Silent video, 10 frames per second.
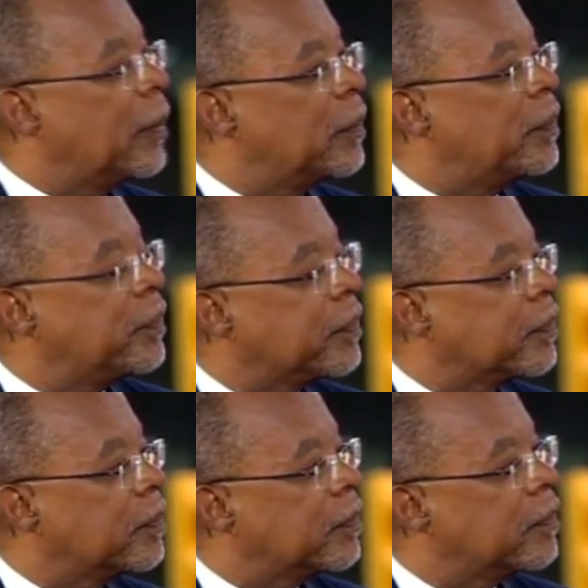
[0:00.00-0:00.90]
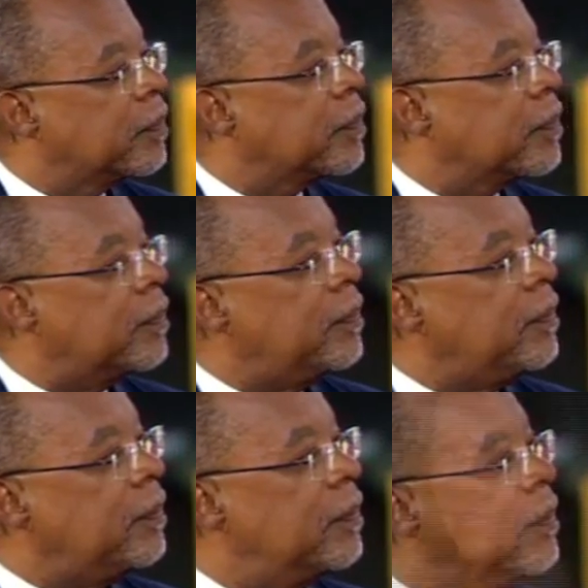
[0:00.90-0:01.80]
You have offered to fill
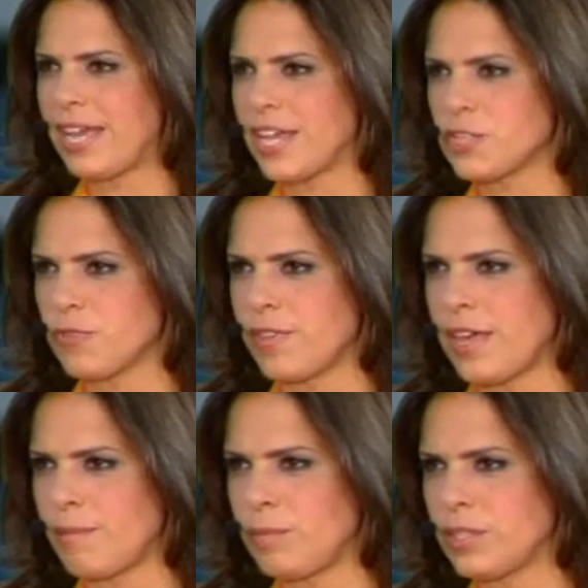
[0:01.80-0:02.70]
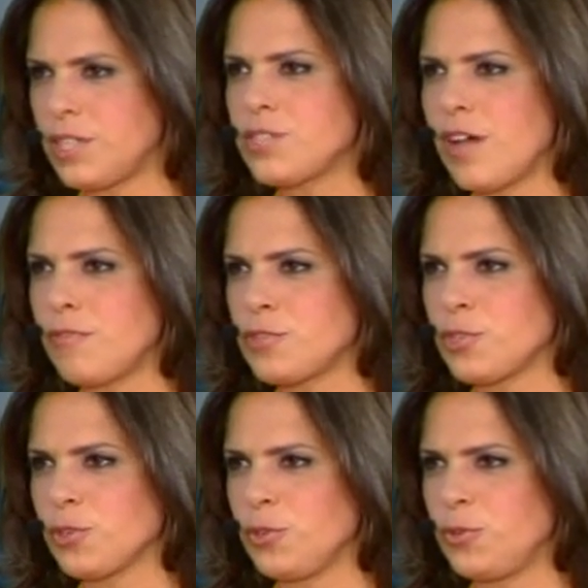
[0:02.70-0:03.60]
in some of the blanks for that police
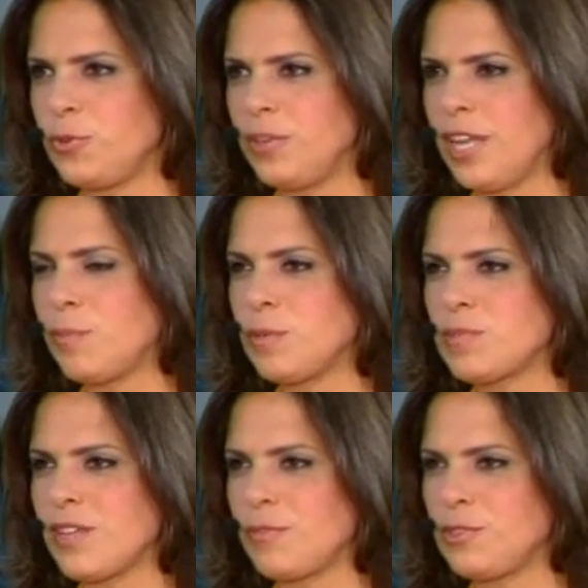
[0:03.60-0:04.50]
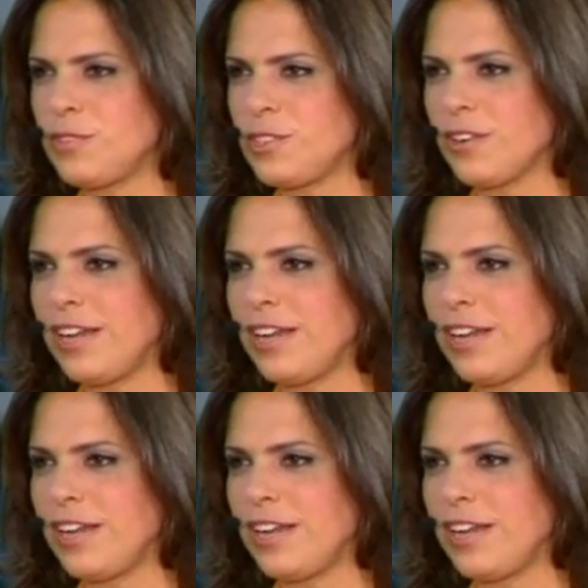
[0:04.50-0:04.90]
officer who helped himself into your